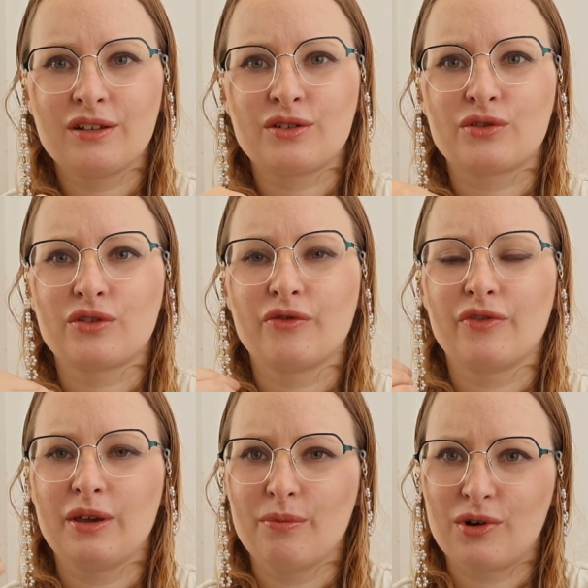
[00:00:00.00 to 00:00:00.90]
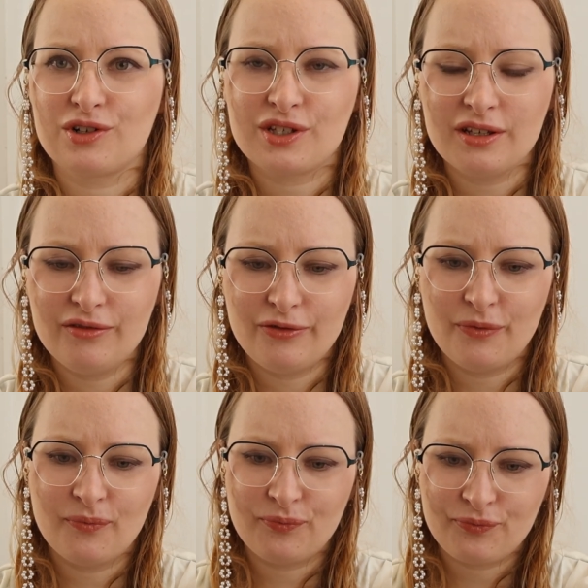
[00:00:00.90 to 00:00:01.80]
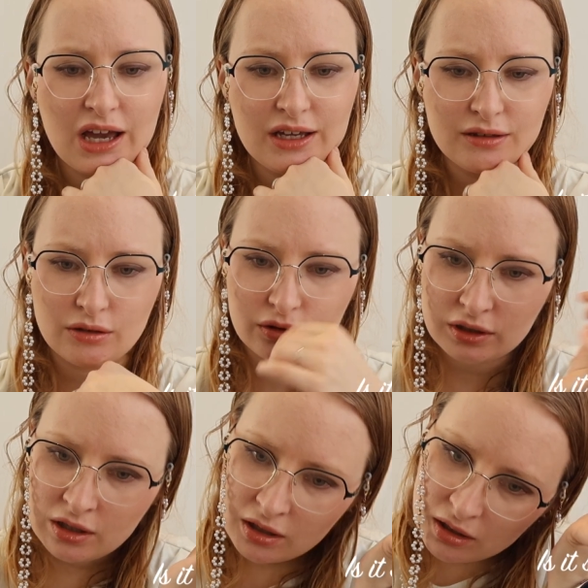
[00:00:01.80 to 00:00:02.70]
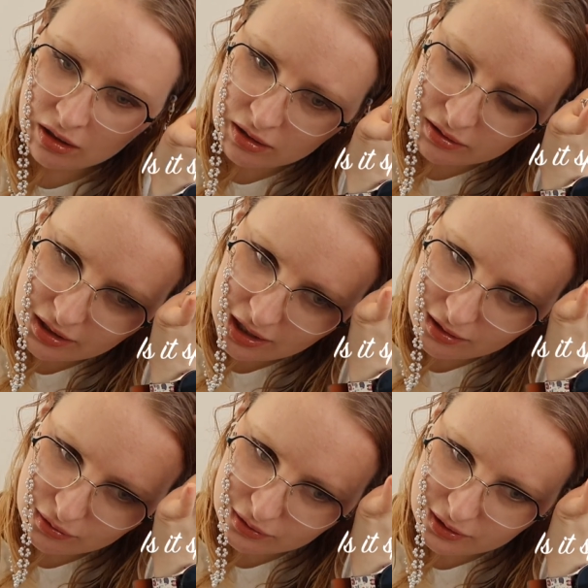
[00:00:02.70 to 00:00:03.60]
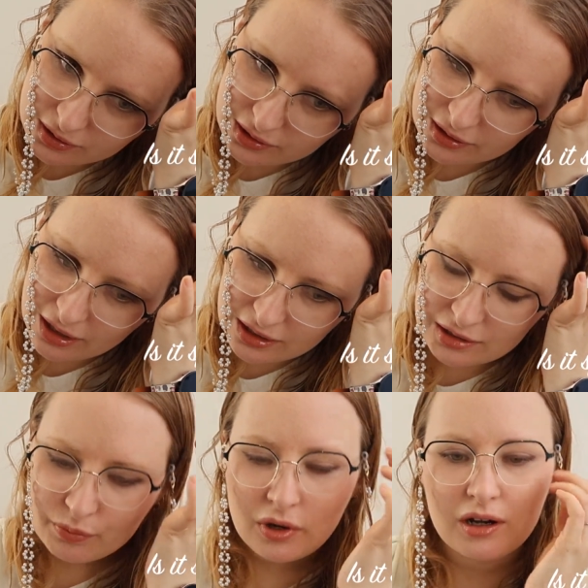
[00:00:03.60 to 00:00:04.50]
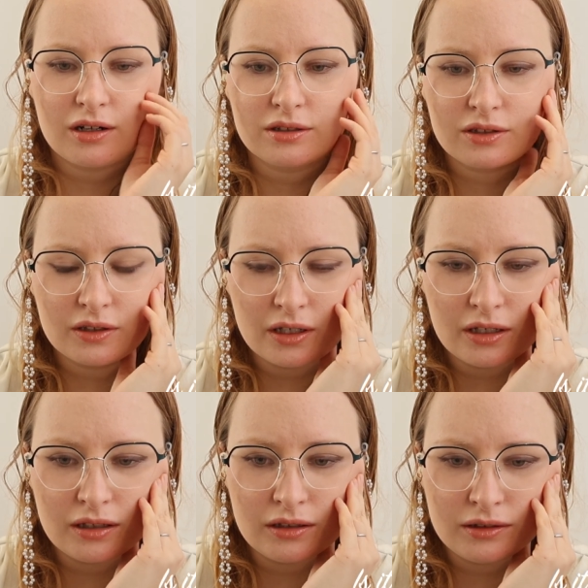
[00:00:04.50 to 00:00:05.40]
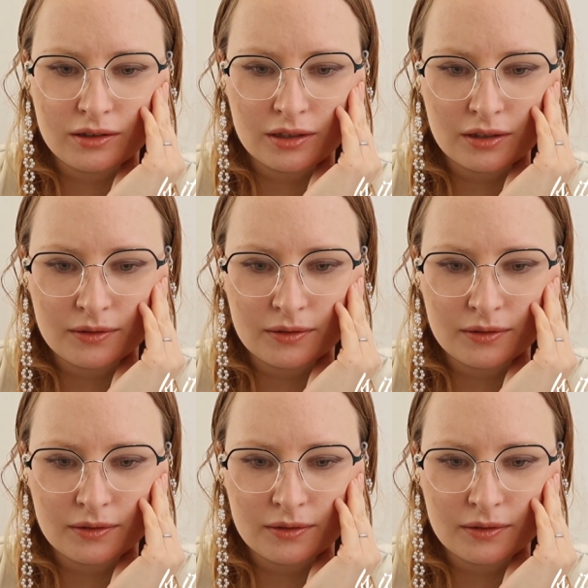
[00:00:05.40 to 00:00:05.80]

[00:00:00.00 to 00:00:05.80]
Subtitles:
sort of immersive. Dialogue. Dialogue is the next part, and